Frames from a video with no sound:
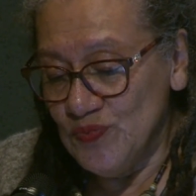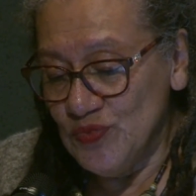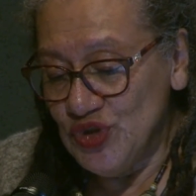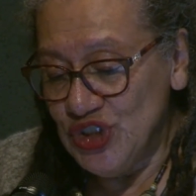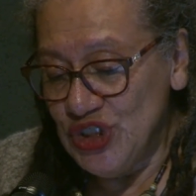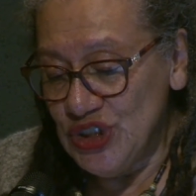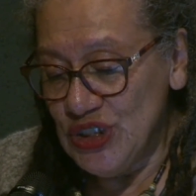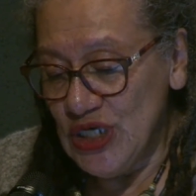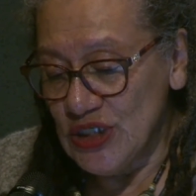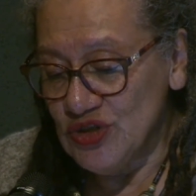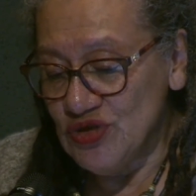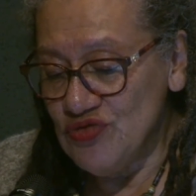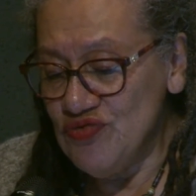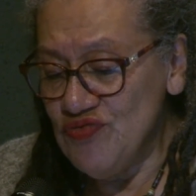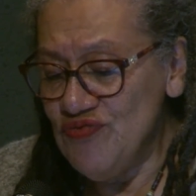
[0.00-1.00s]
She
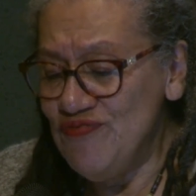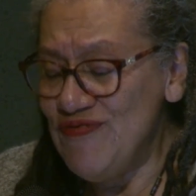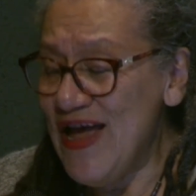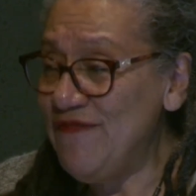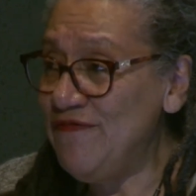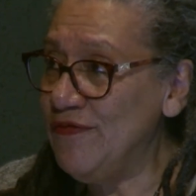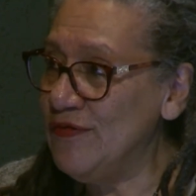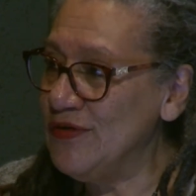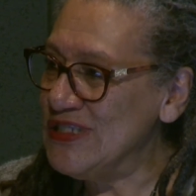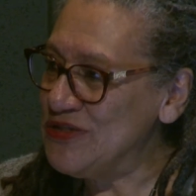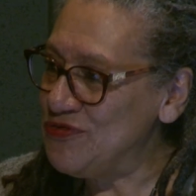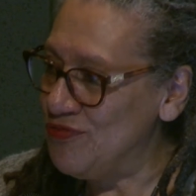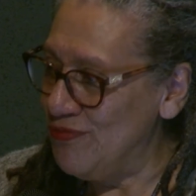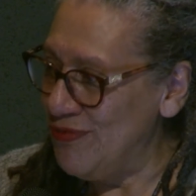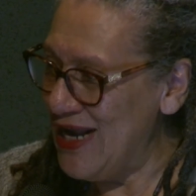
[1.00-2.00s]
says, to
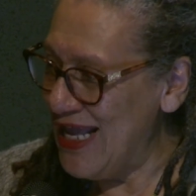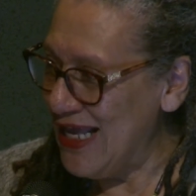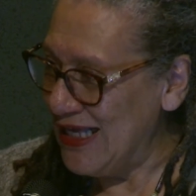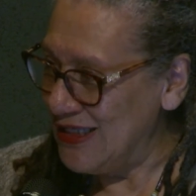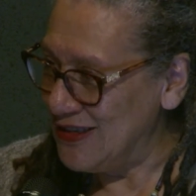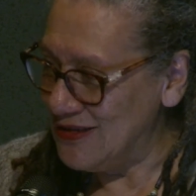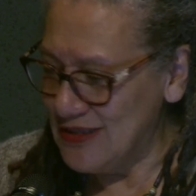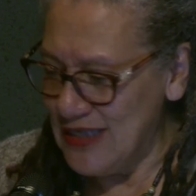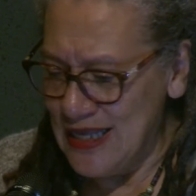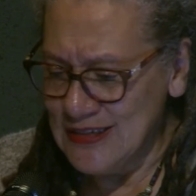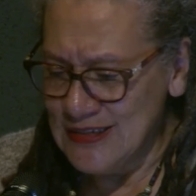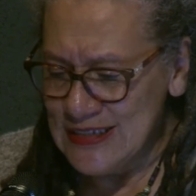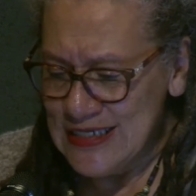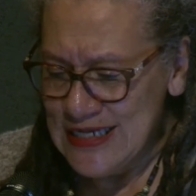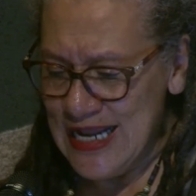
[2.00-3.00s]
reference race
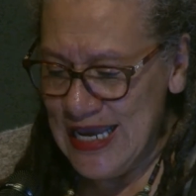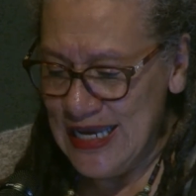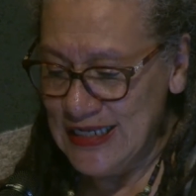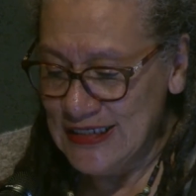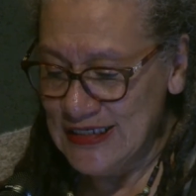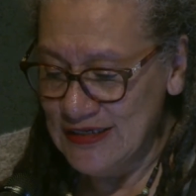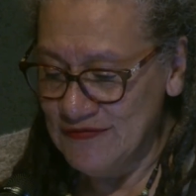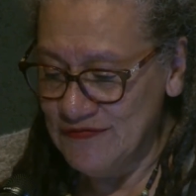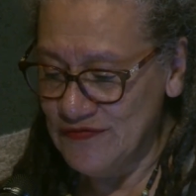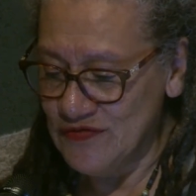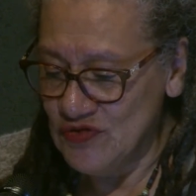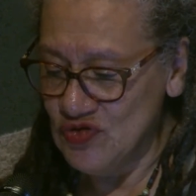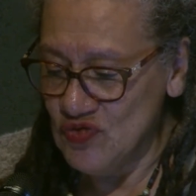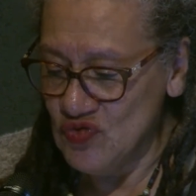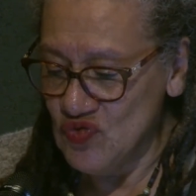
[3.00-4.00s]
as native
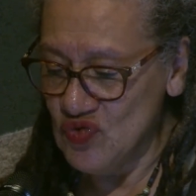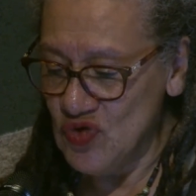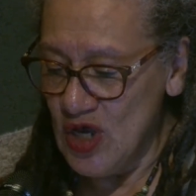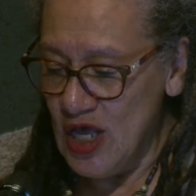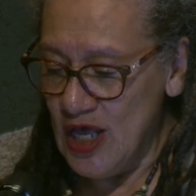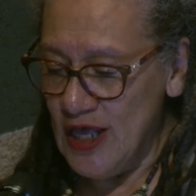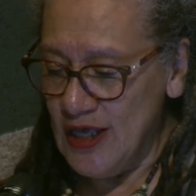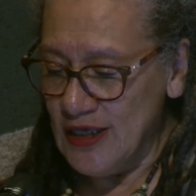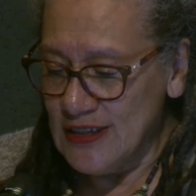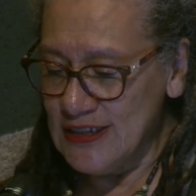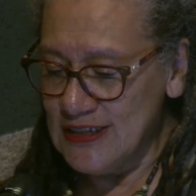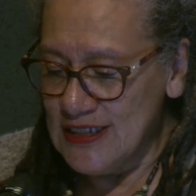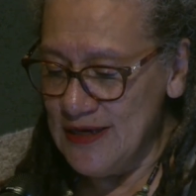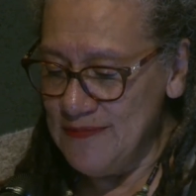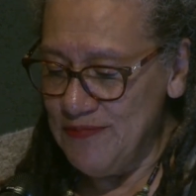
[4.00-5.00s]
to
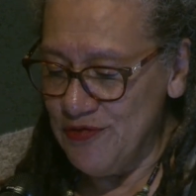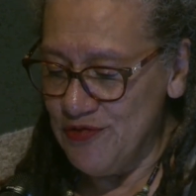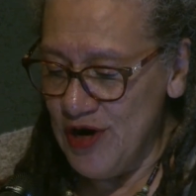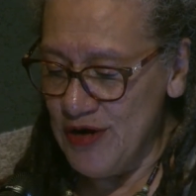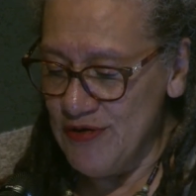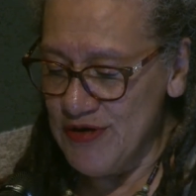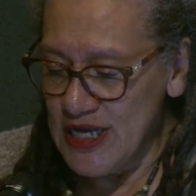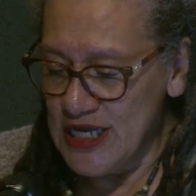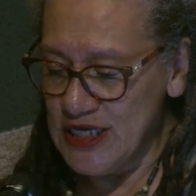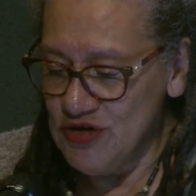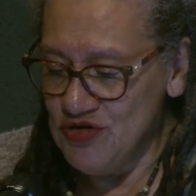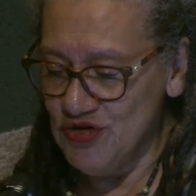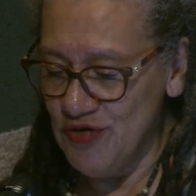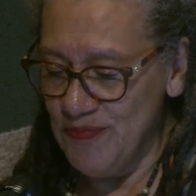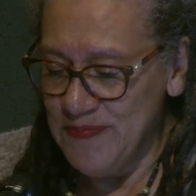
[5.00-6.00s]
contemporary
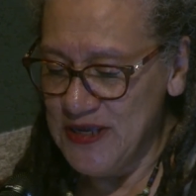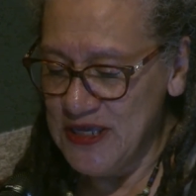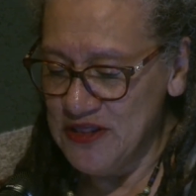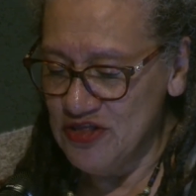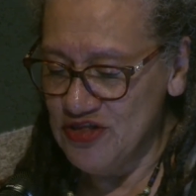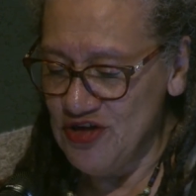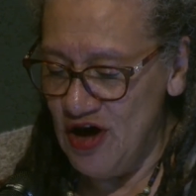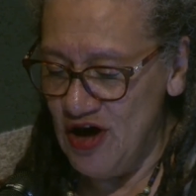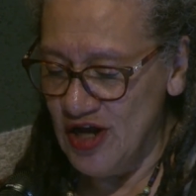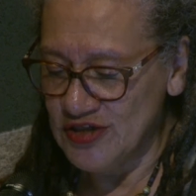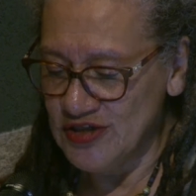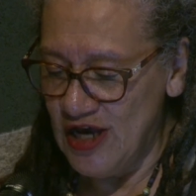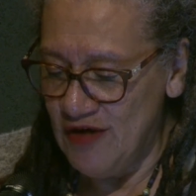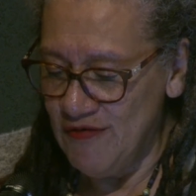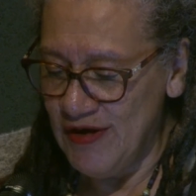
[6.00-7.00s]
European
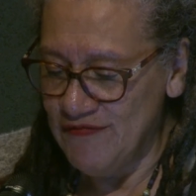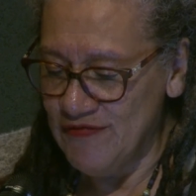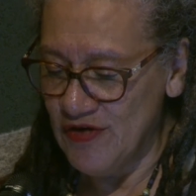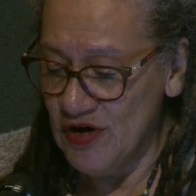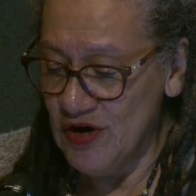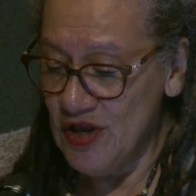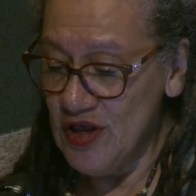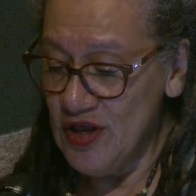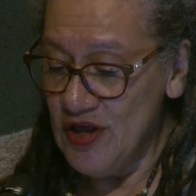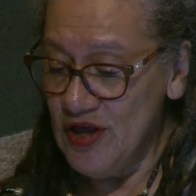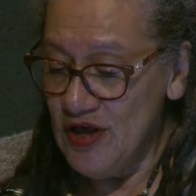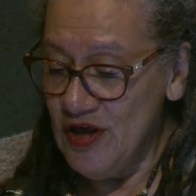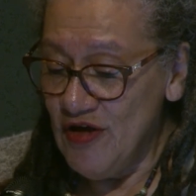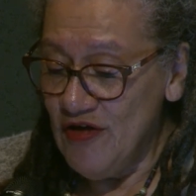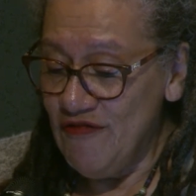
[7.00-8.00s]
thought, however,
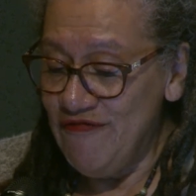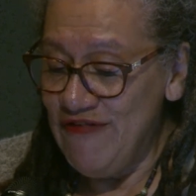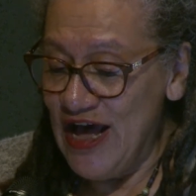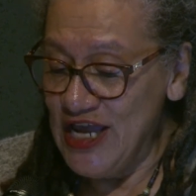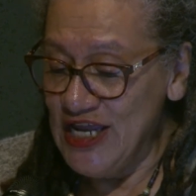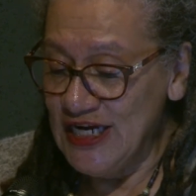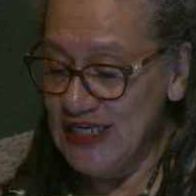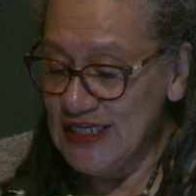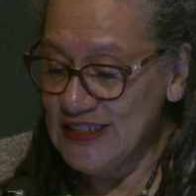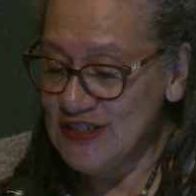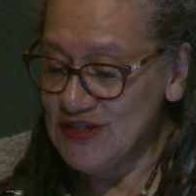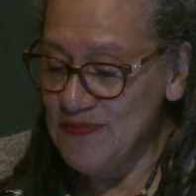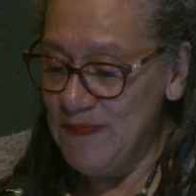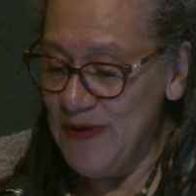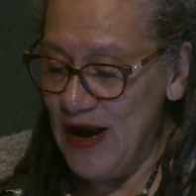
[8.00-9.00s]

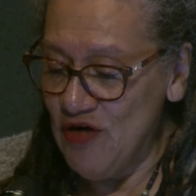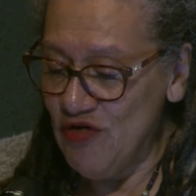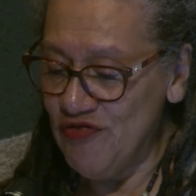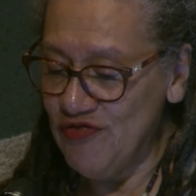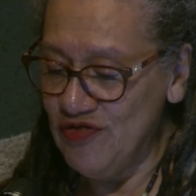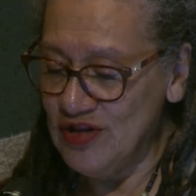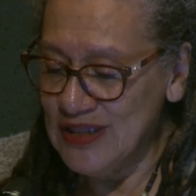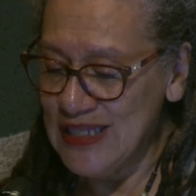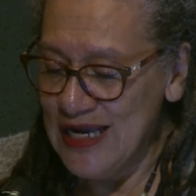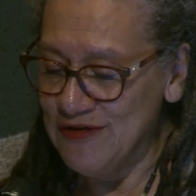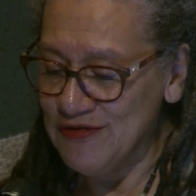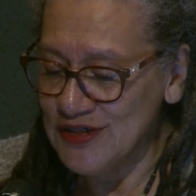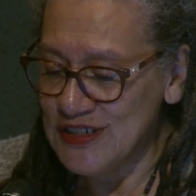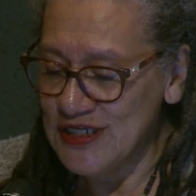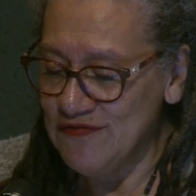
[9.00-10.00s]
violates the powerful
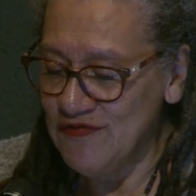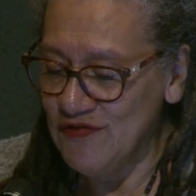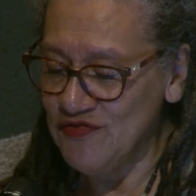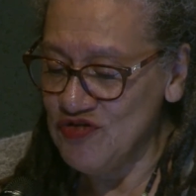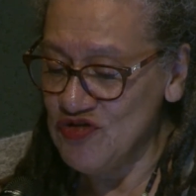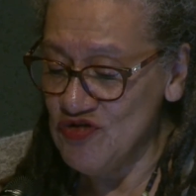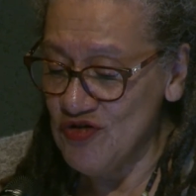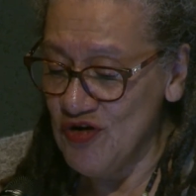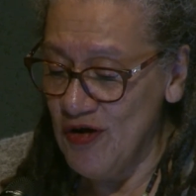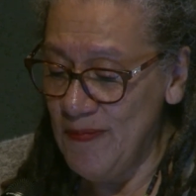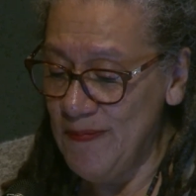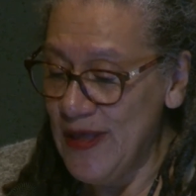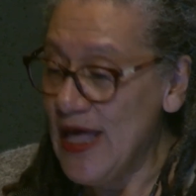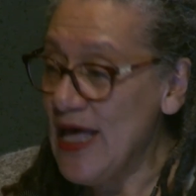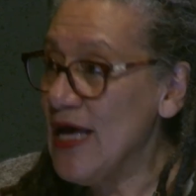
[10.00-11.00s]
narrative of
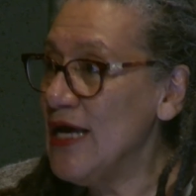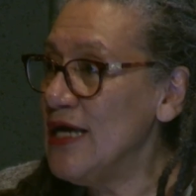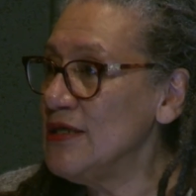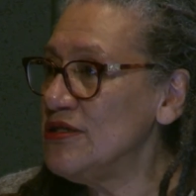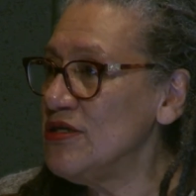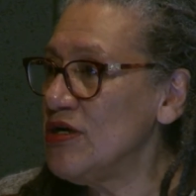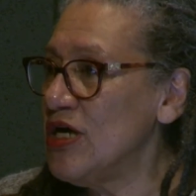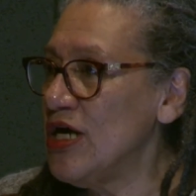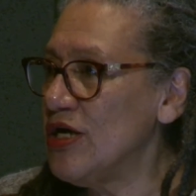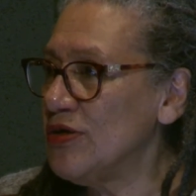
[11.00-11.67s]
Europe as a